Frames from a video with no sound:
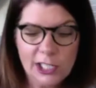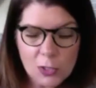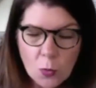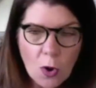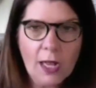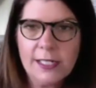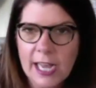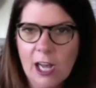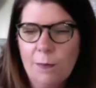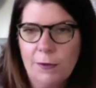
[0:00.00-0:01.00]
you want to
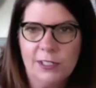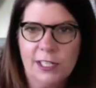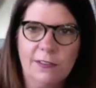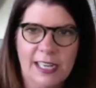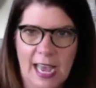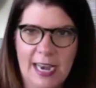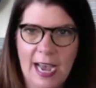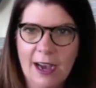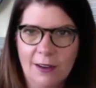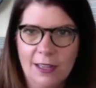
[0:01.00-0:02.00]
help yourself stand
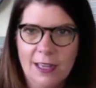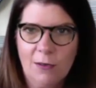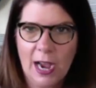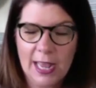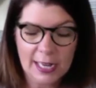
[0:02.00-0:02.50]
out, right?